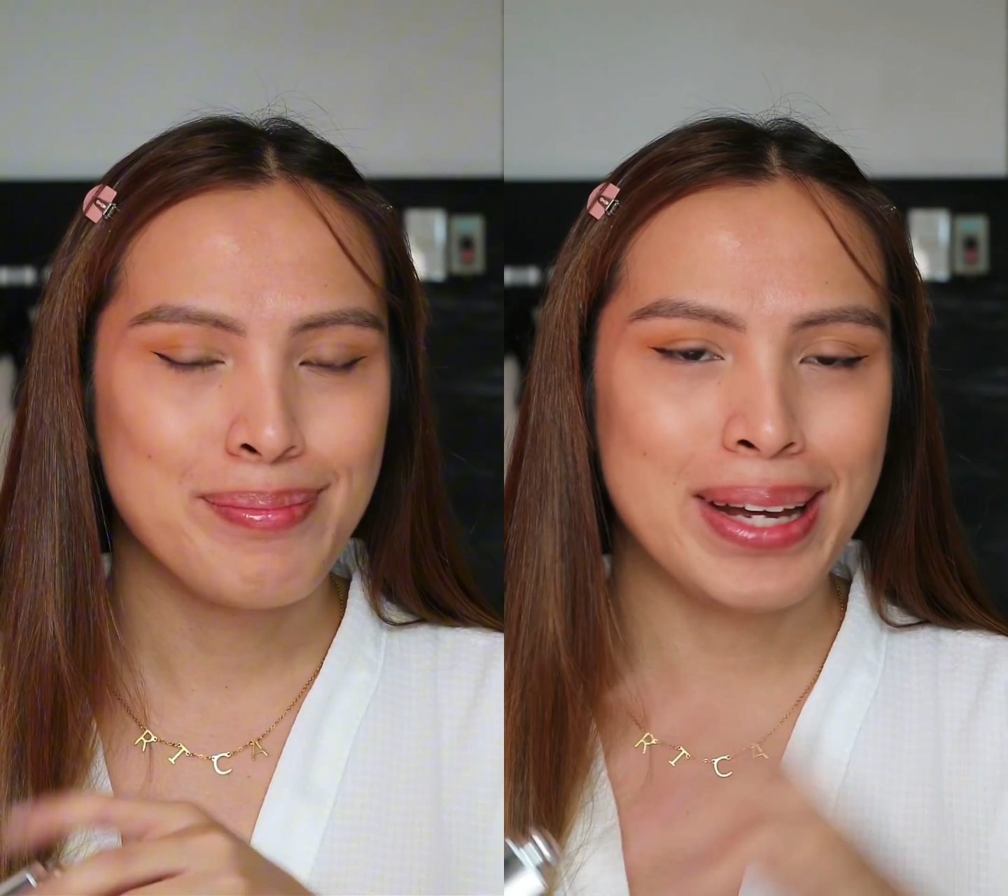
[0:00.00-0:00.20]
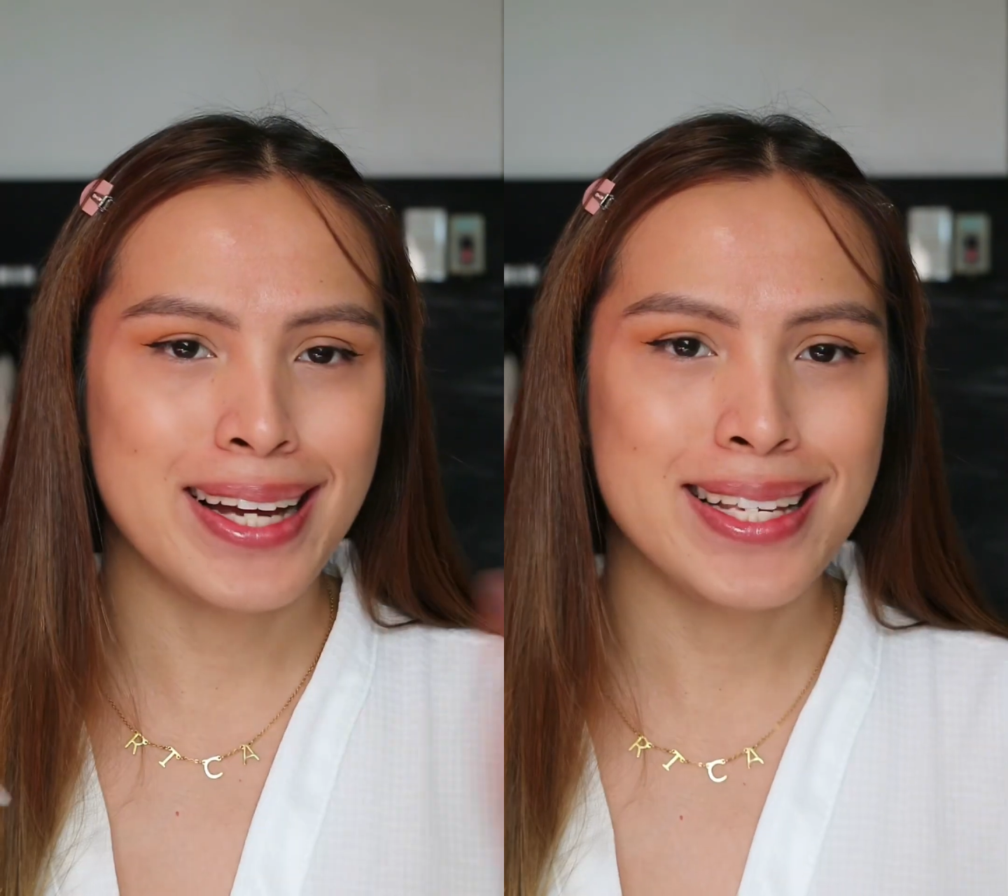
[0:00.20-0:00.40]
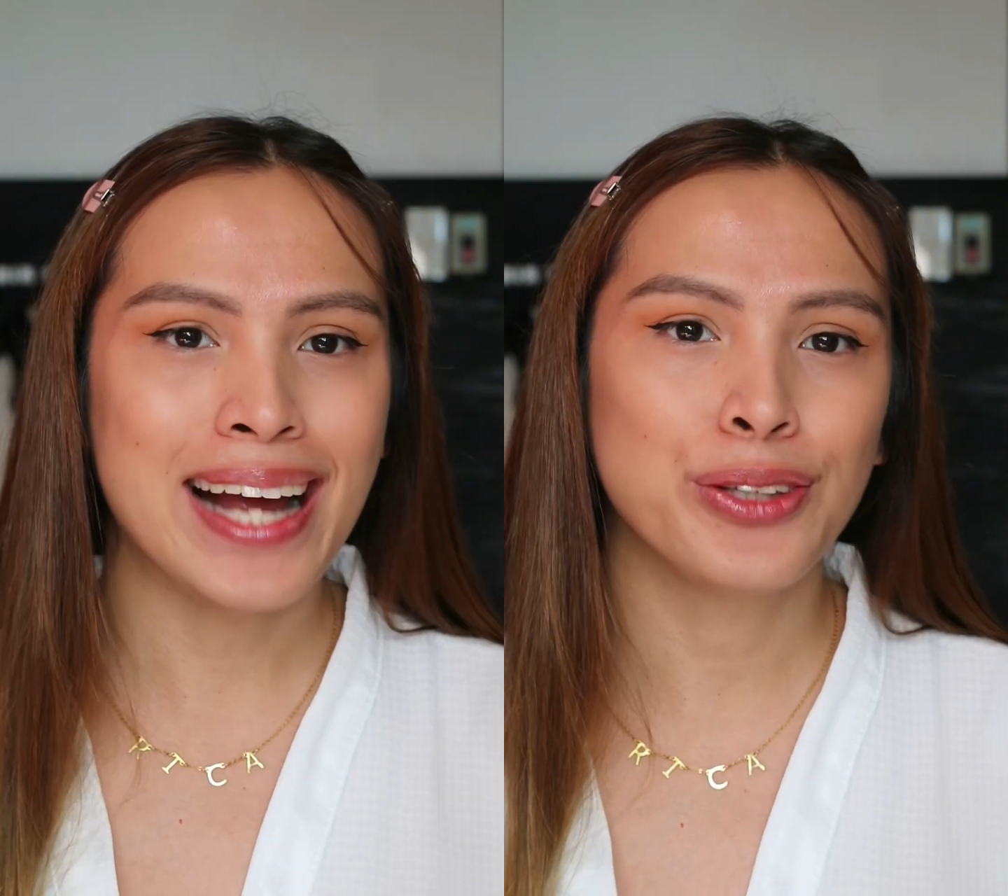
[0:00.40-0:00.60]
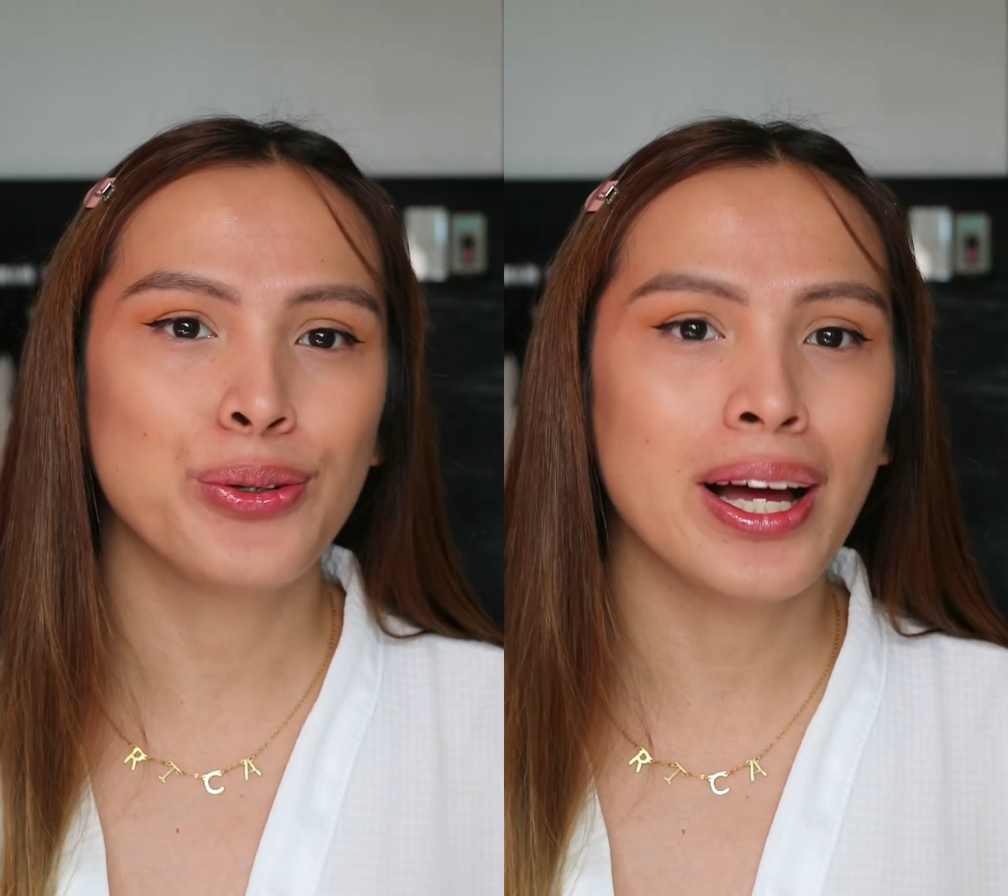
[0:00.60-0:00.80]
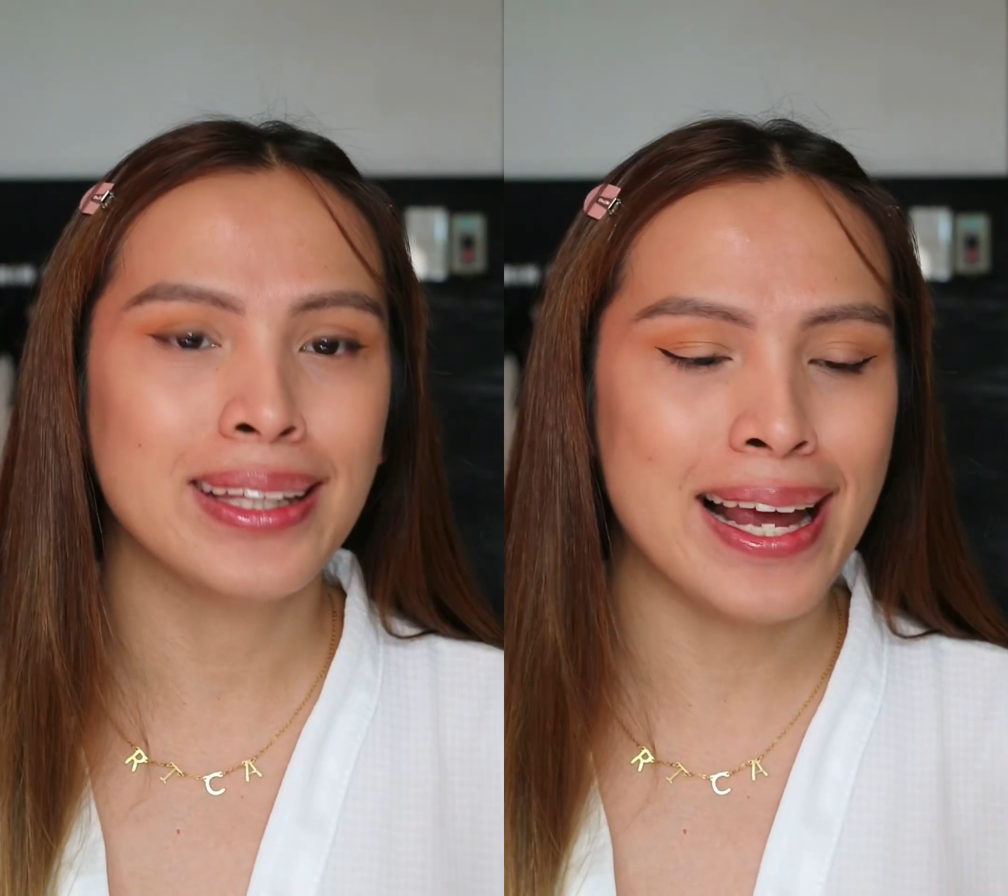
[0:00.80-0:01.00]
because I
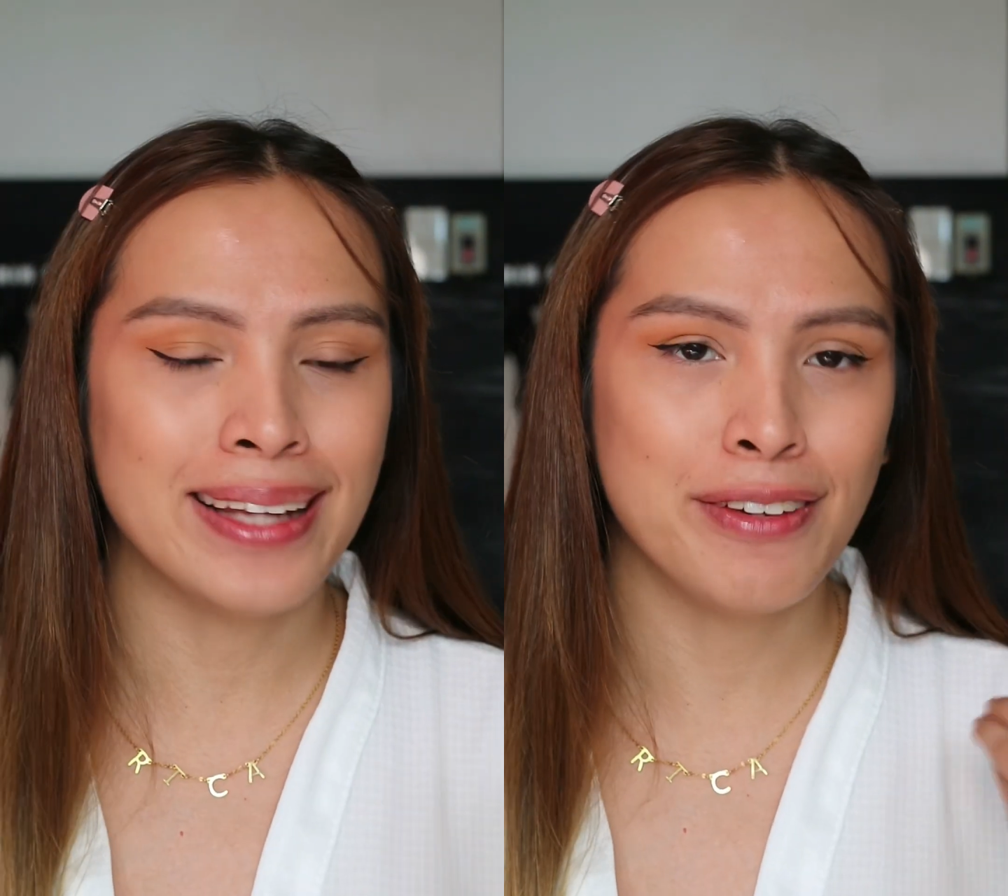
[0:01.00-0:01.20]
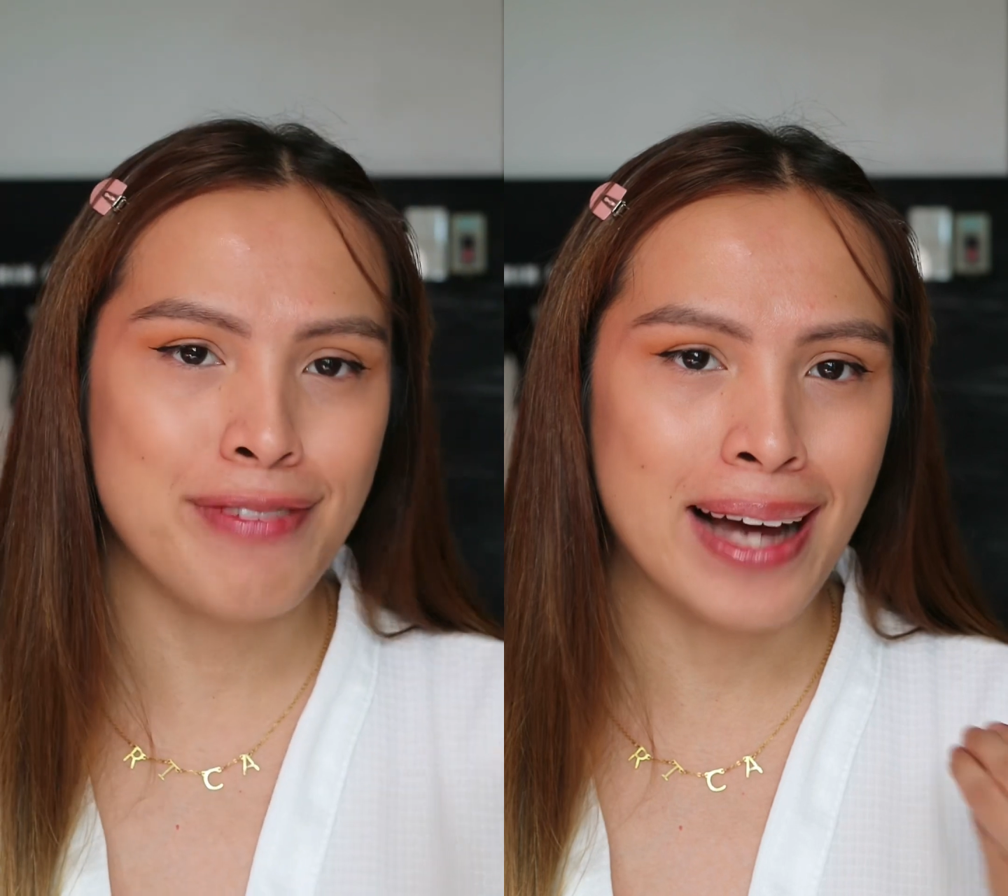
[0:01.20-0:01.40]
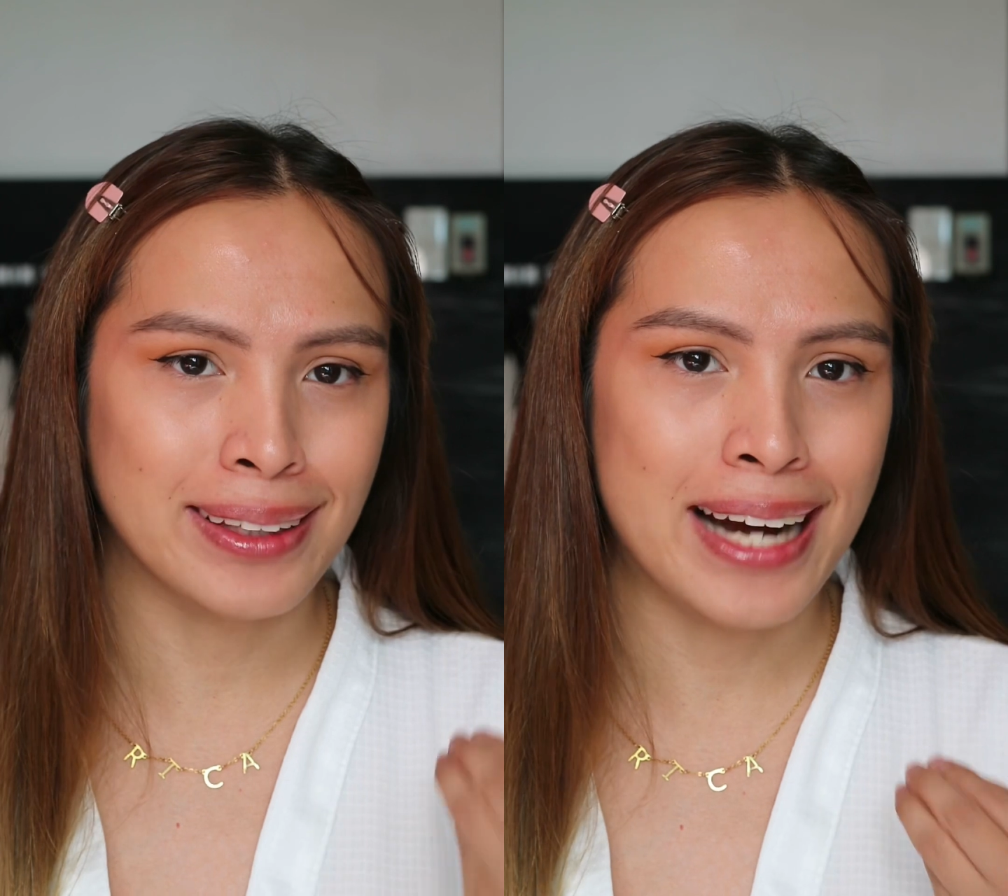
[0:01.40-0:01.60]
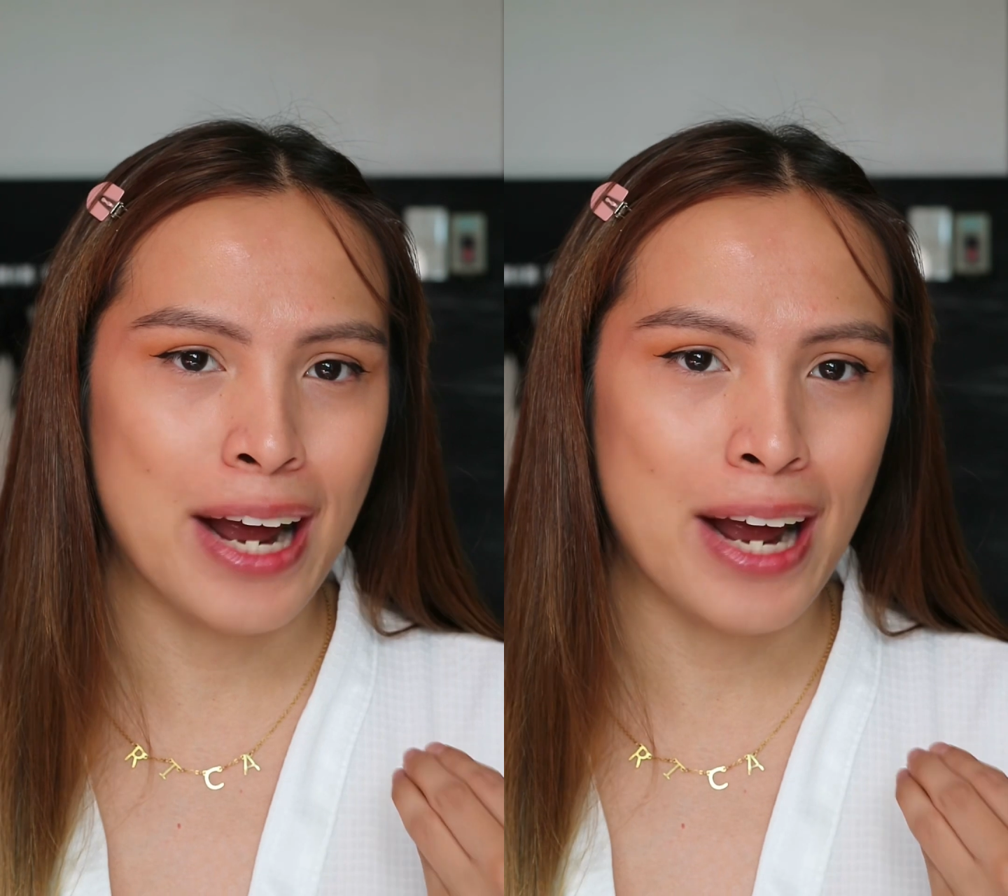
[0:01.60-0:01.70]
do not hate the fact that